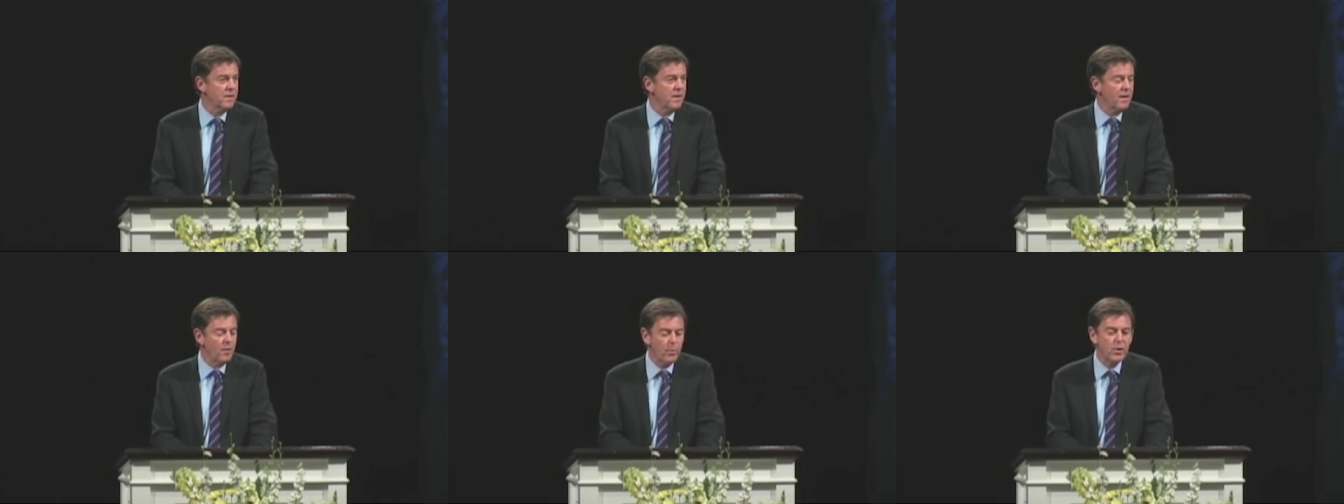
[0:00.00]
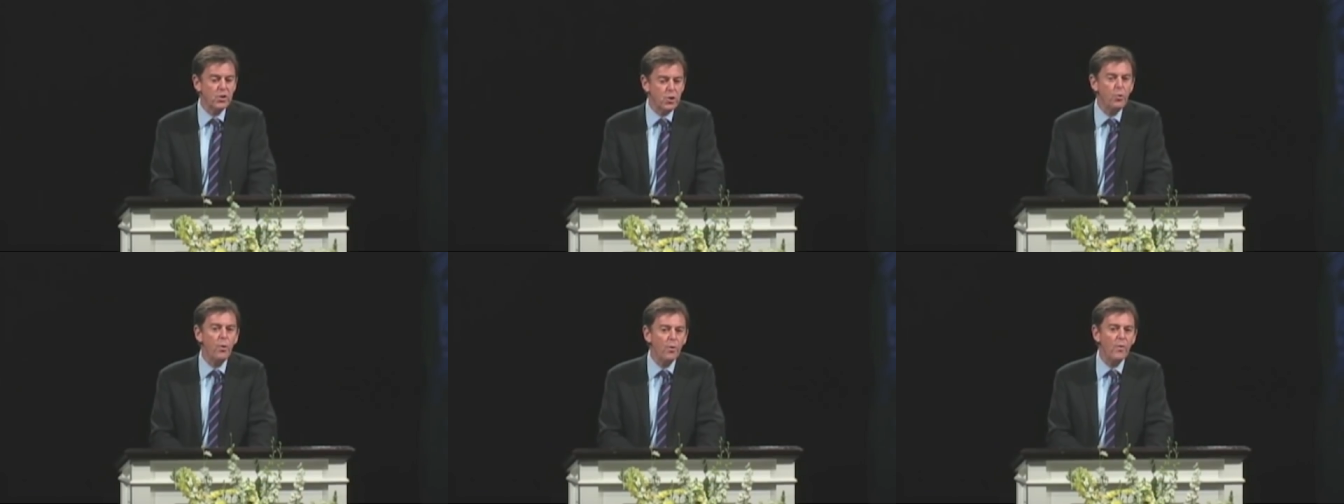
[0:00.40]
In other
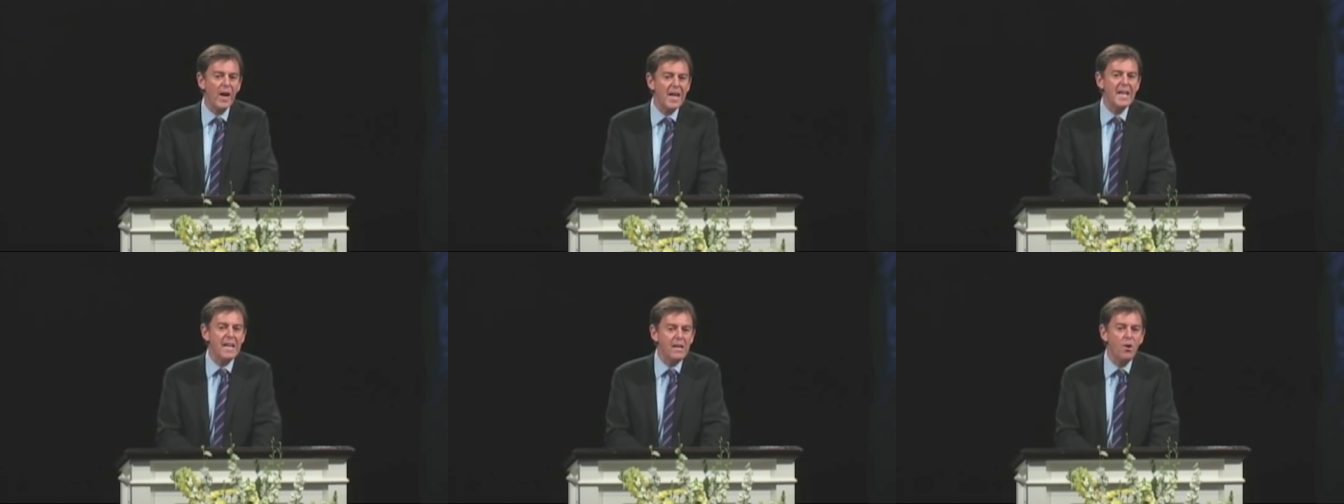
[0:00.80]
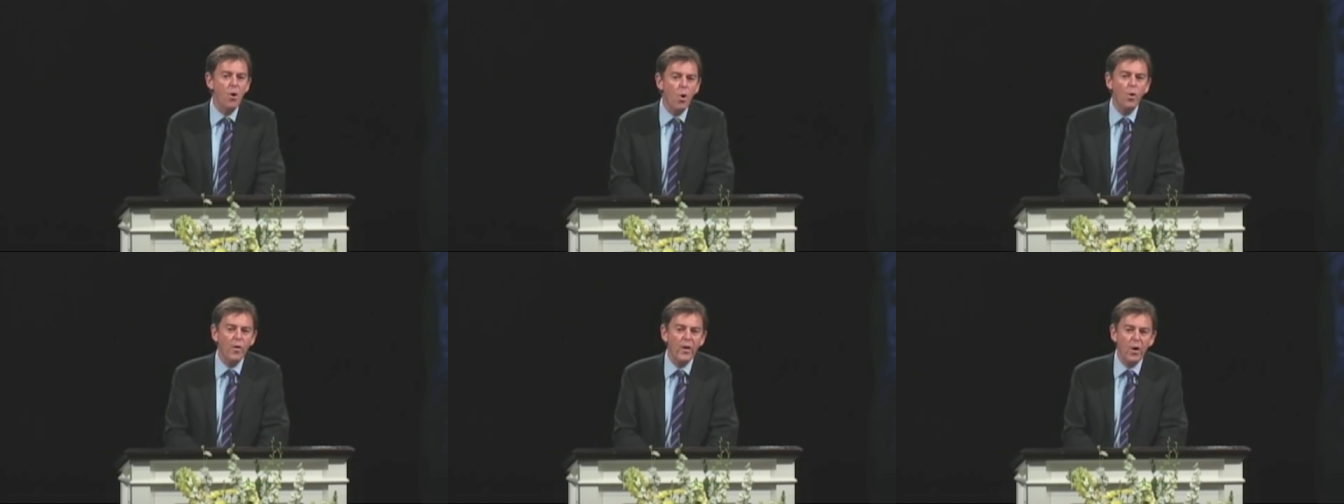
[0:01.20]
words, you already
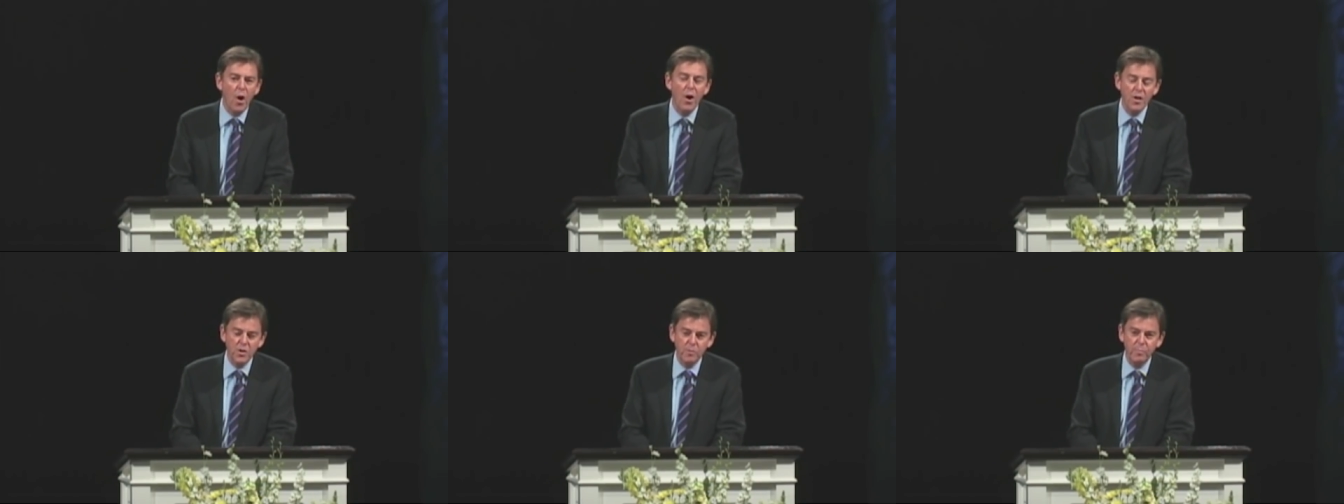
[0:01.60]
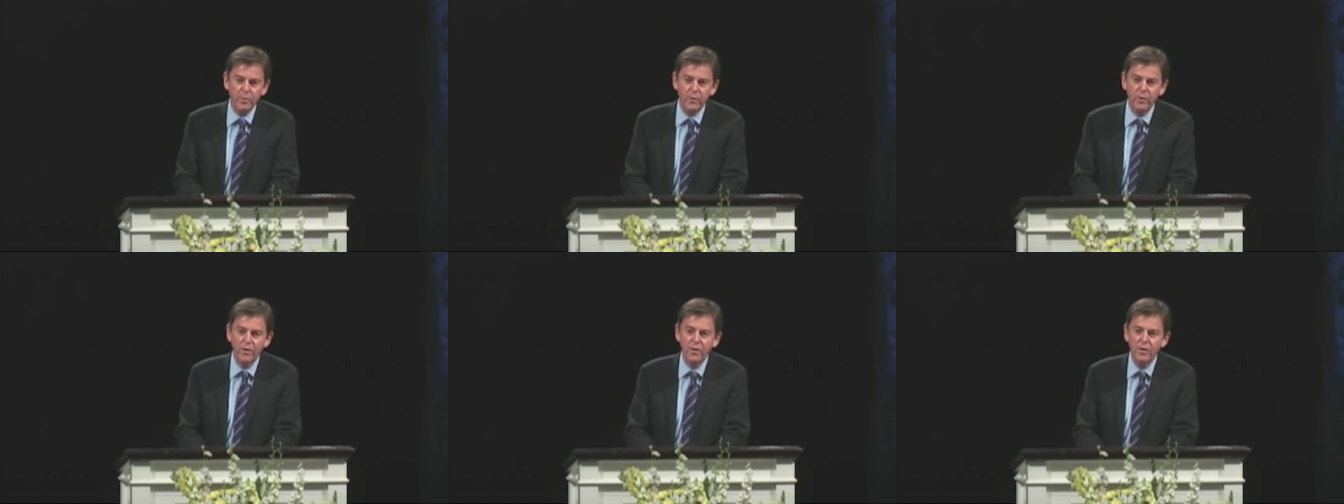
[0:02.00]
know the
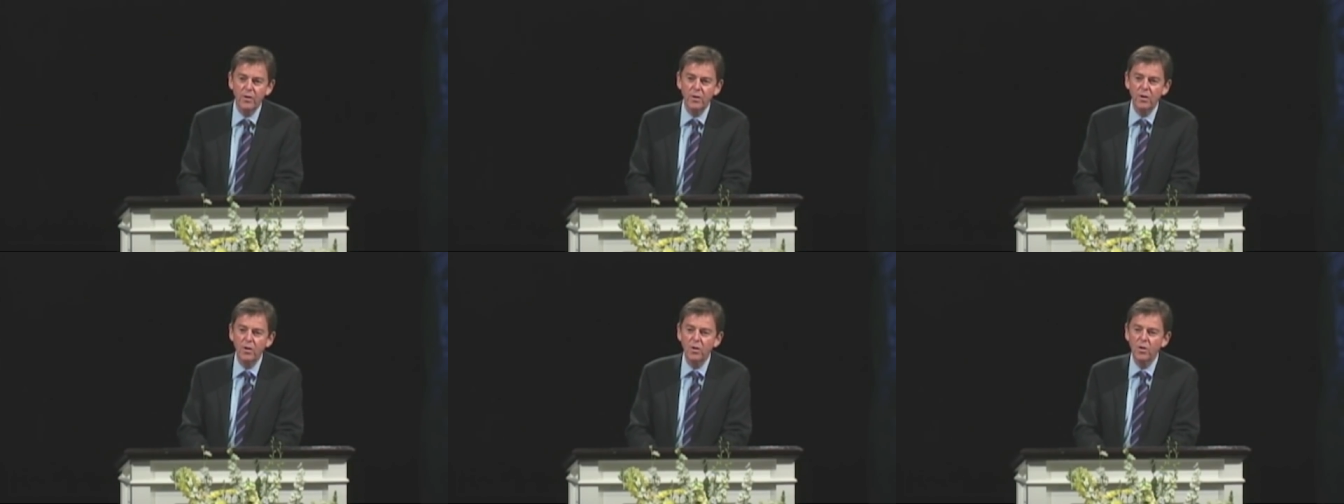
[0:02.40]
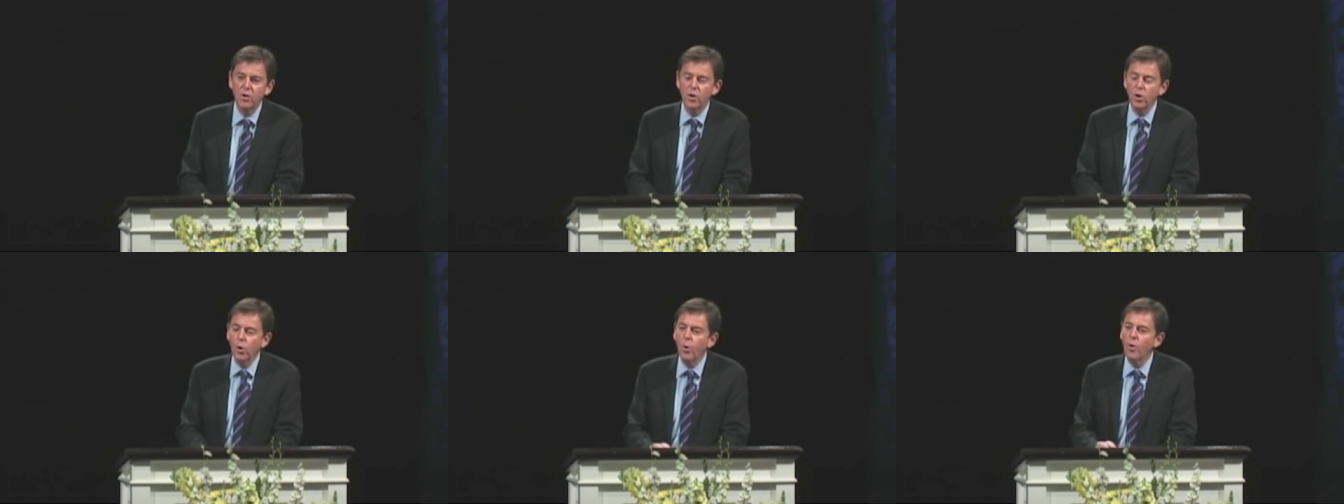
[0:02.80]
gospel,
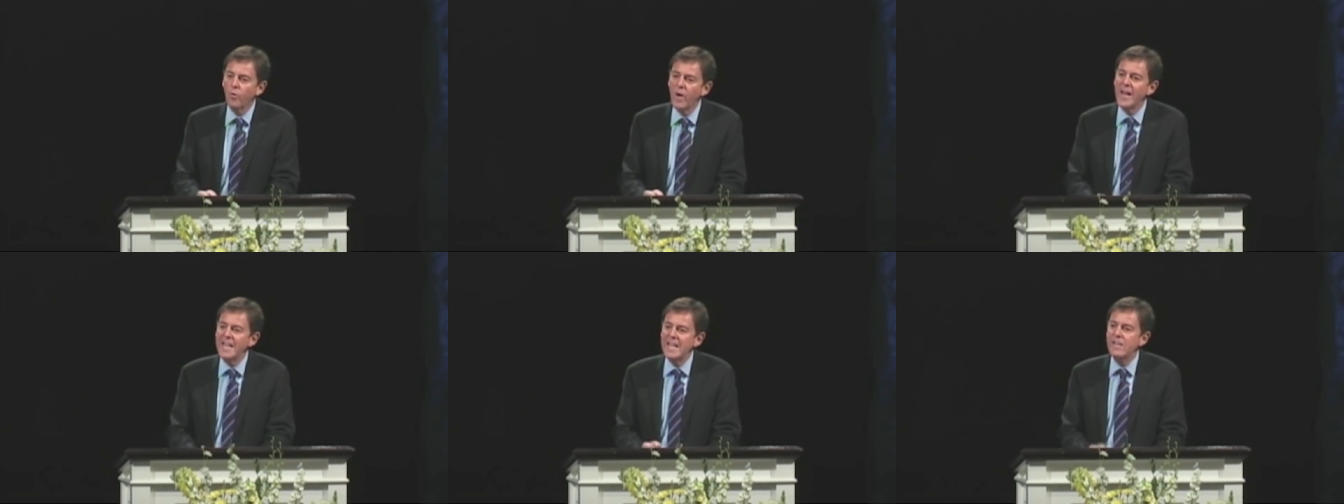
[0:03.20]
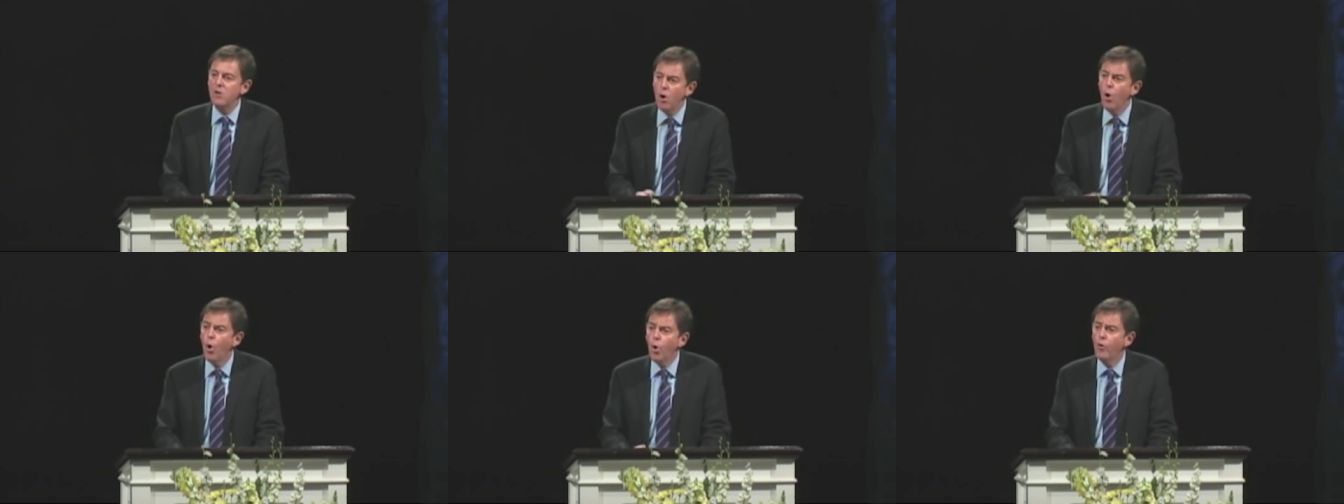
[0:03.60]
you already
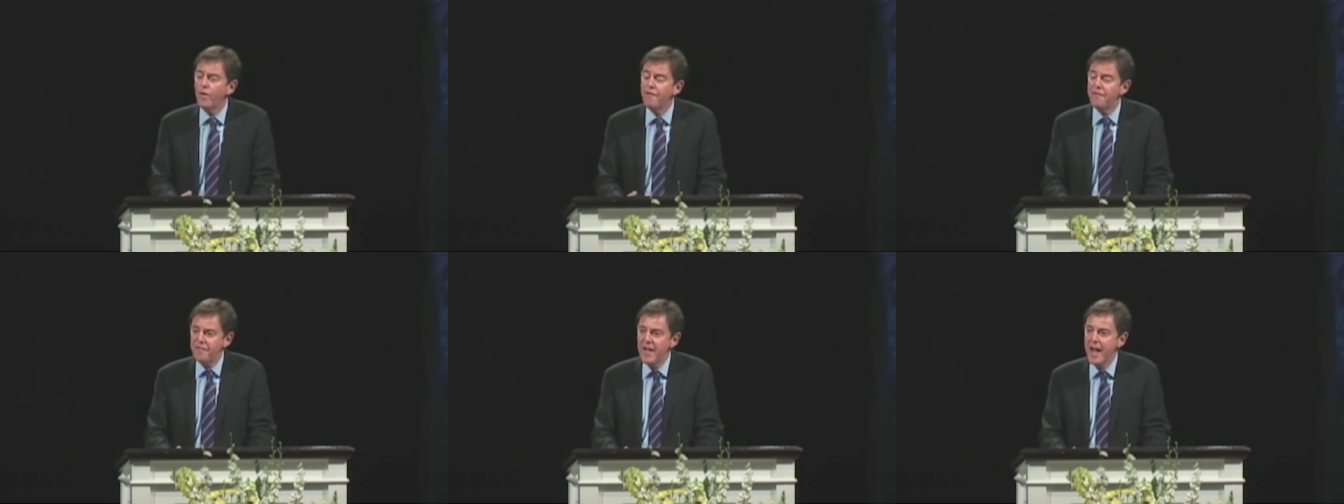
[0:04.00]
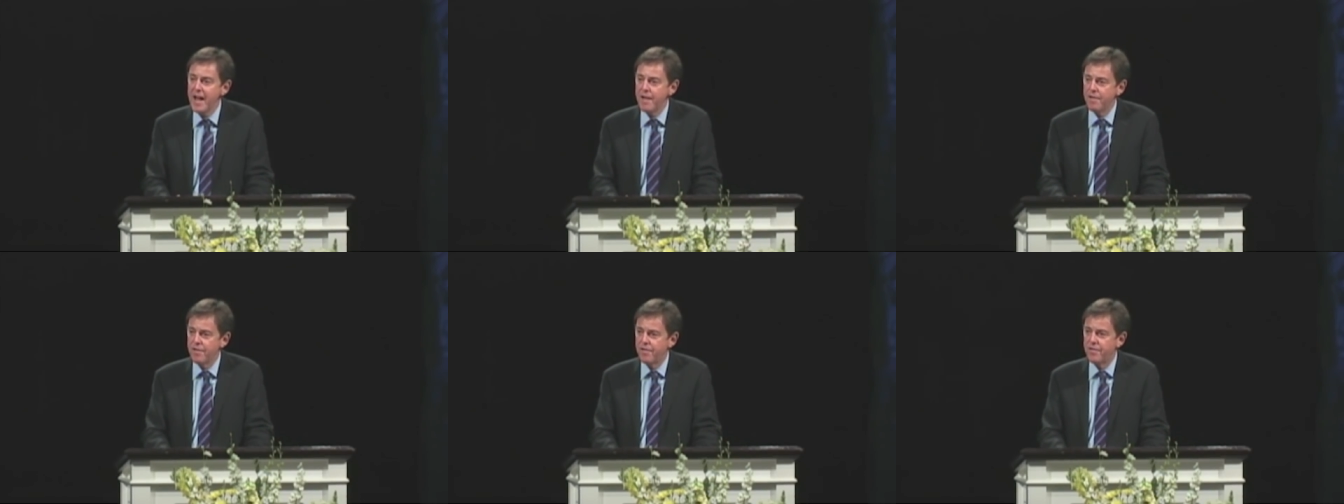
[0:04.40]
know the
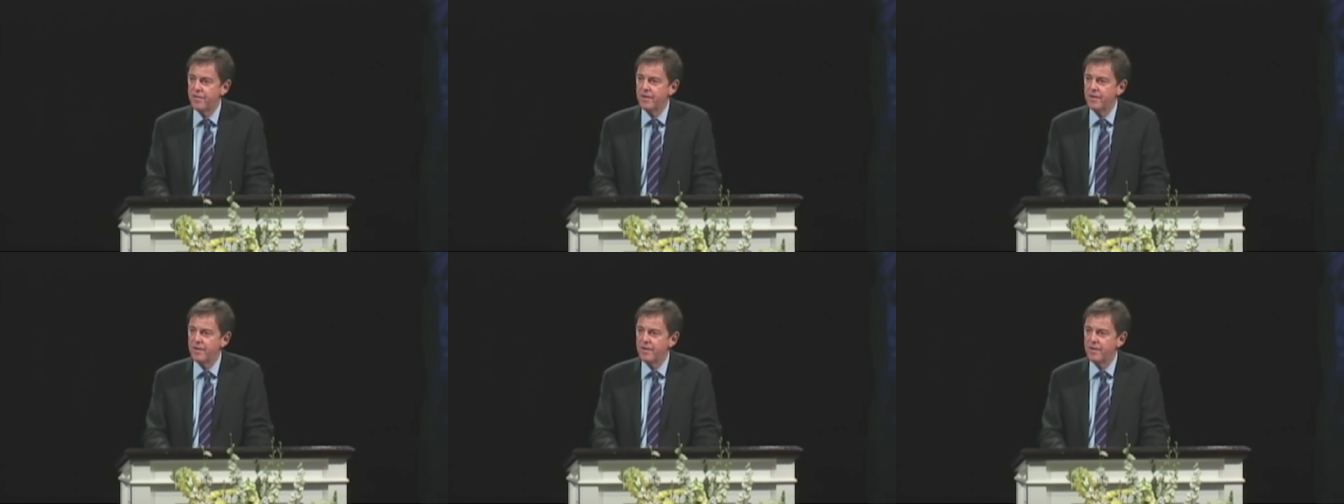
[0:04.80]
faith.